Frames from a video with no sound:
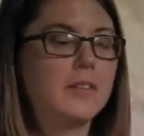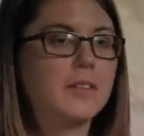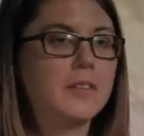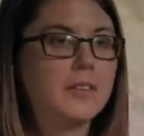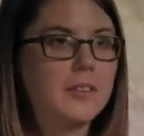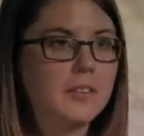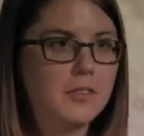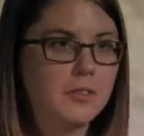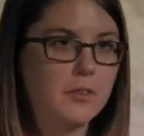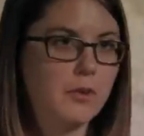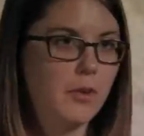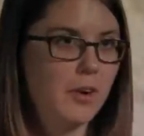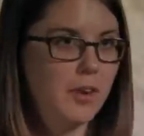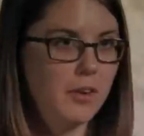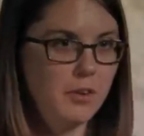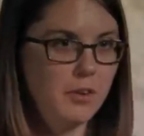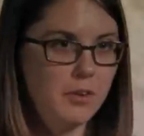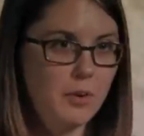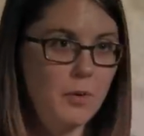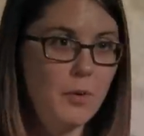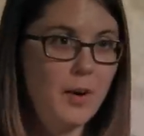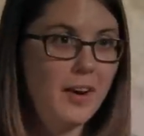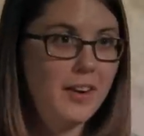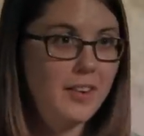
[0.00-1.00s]
six great
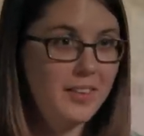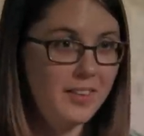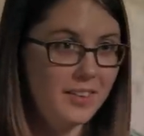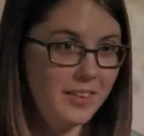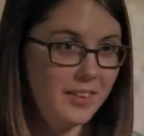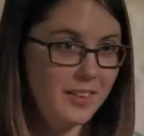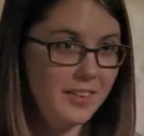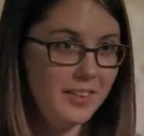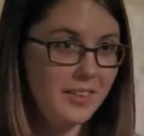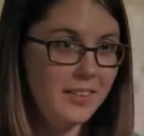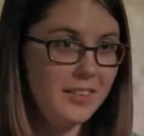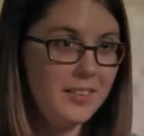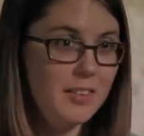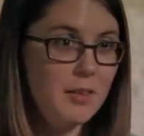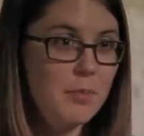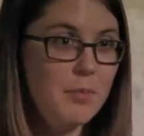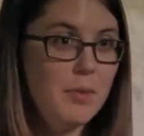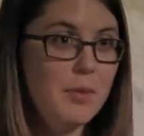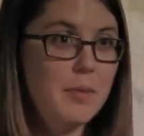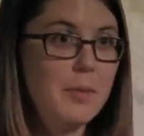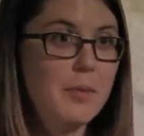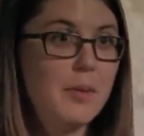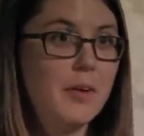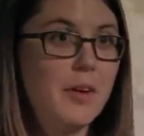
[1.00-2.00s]
new ideas that
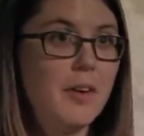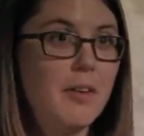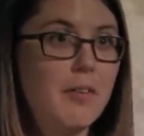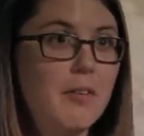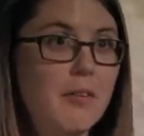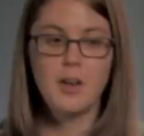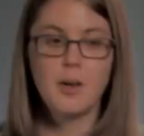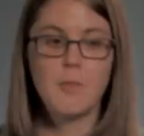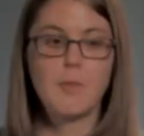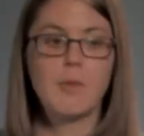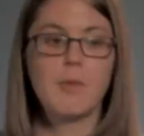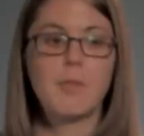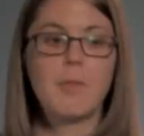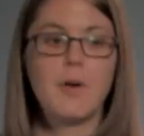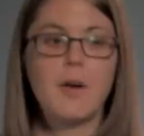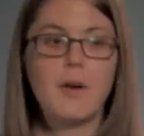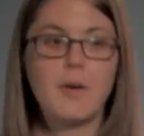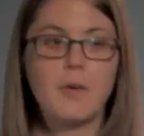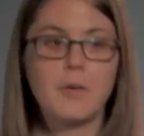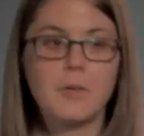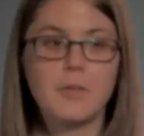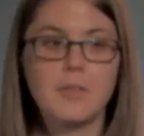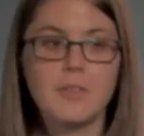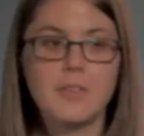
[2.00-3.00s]
people have
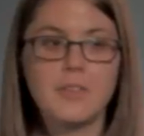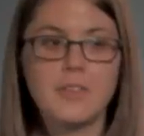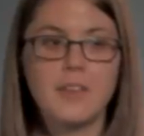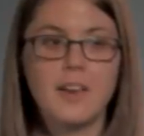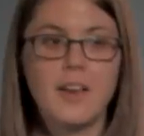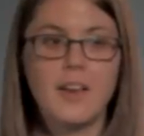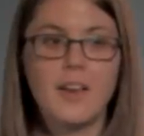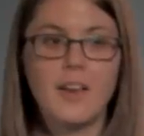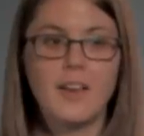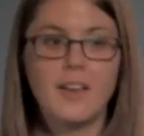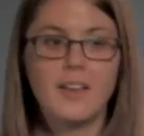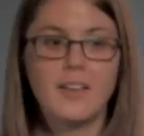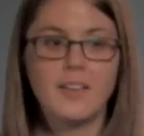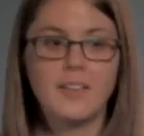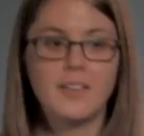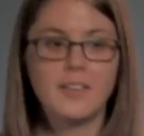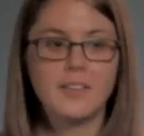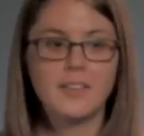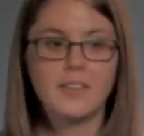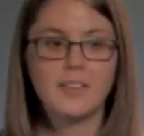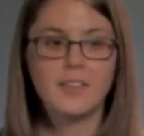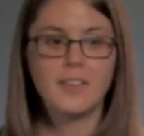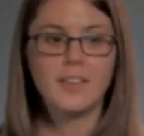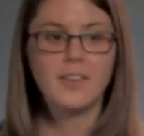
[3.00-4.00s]
proposed,
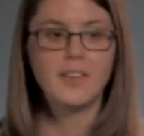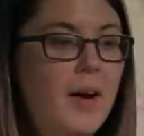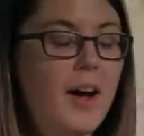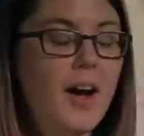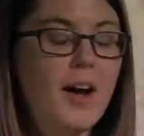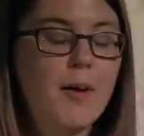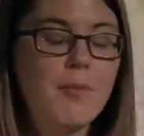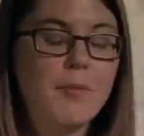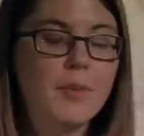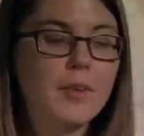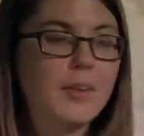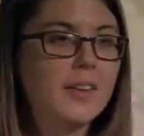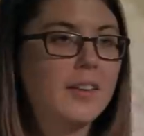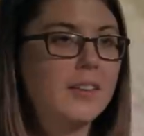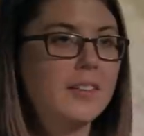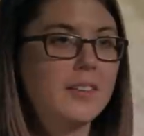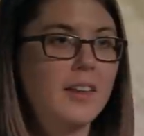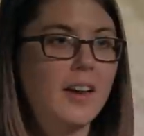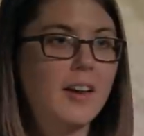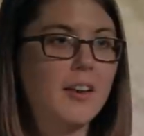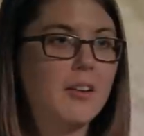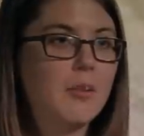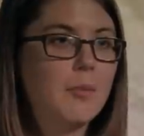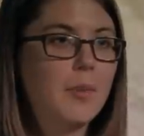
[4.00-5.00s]
and I'm really
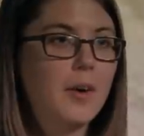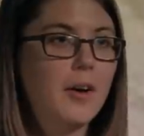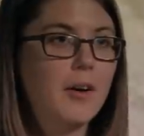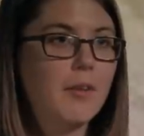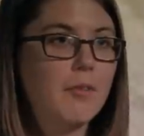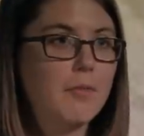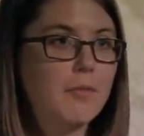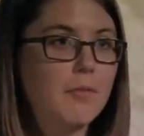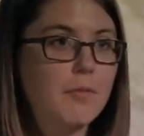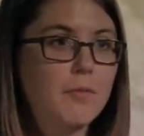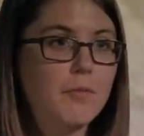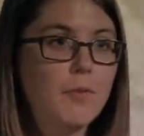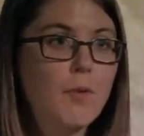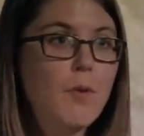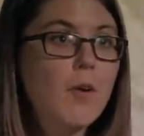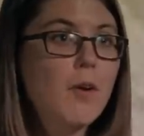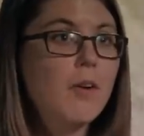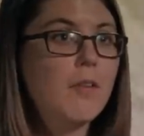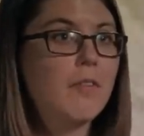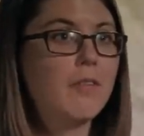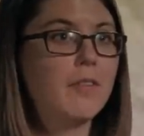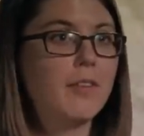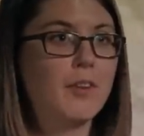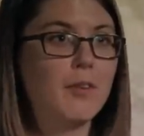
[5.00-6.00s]
excited about
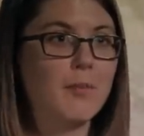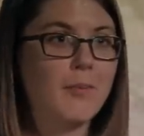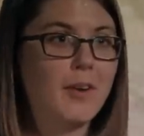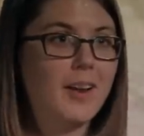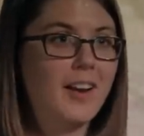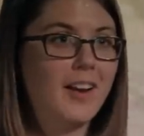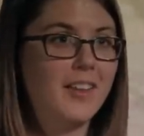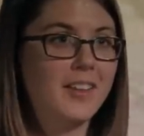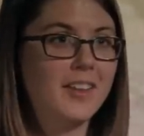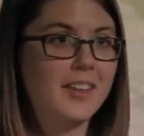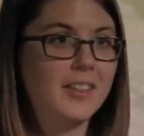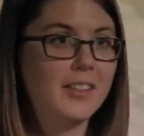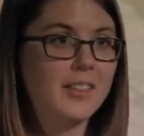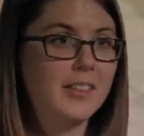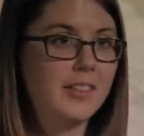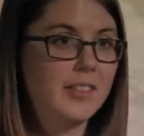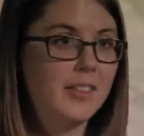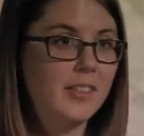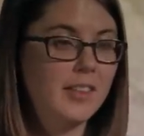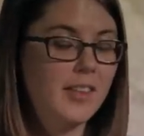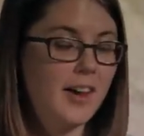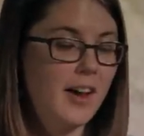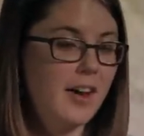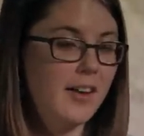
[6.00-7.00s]
four of them, right? I think
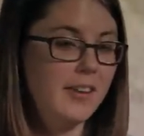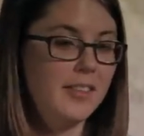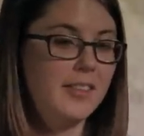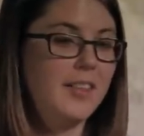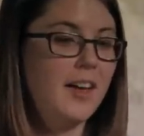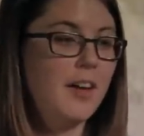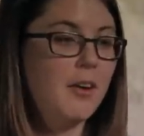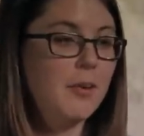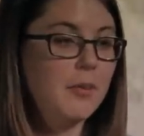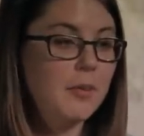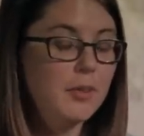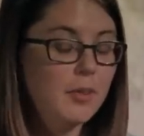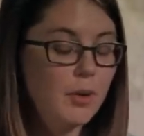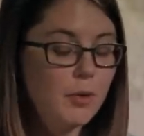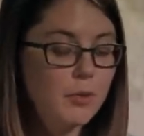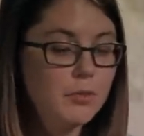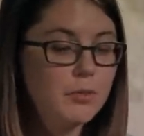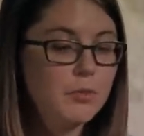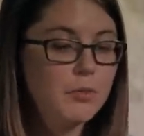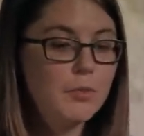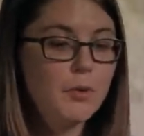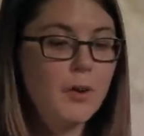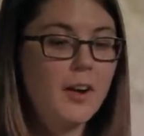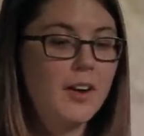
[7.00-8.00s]
that, that those
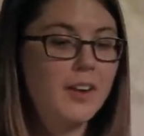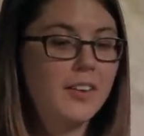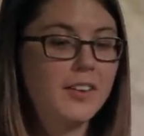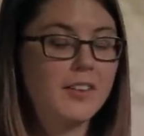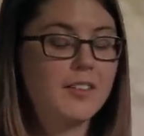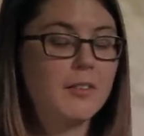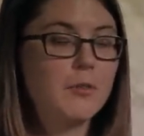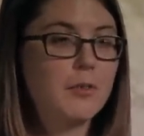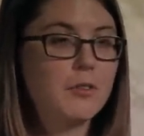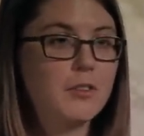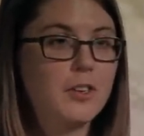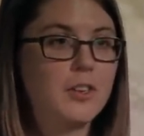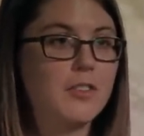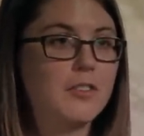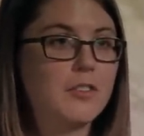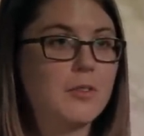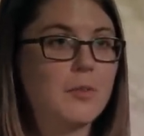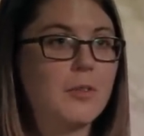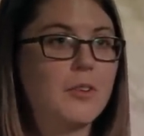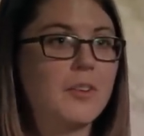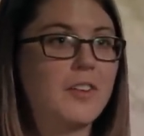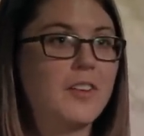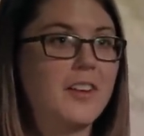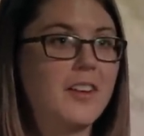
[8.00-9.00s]
are four ideas that will change
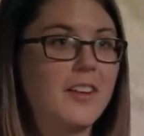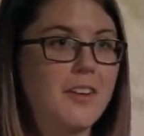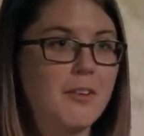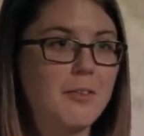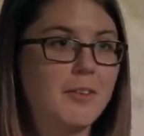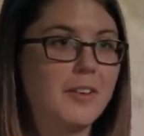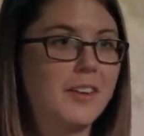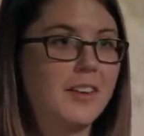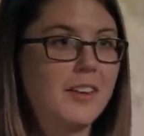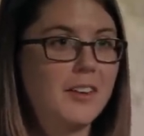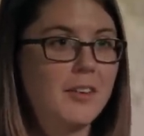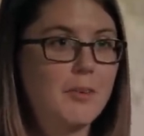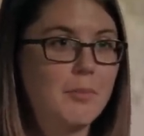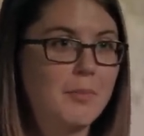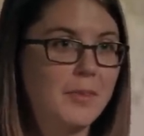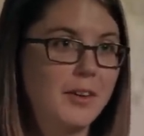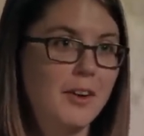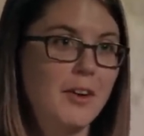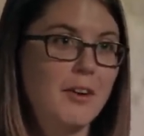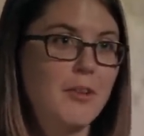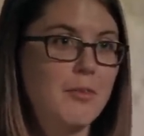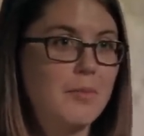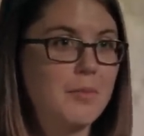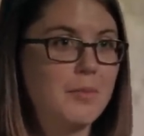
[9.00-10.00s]
the world, and I want to get up and
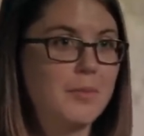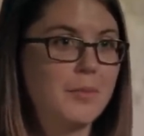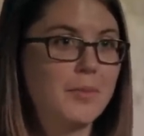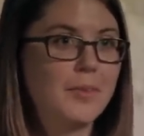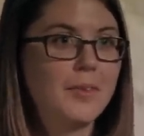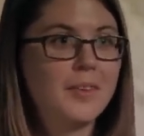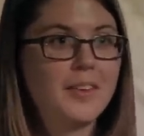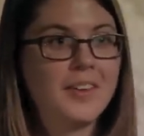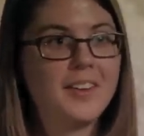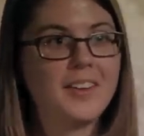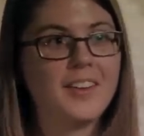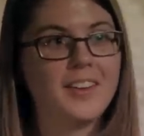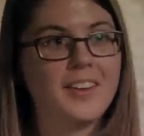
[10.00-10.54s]
help.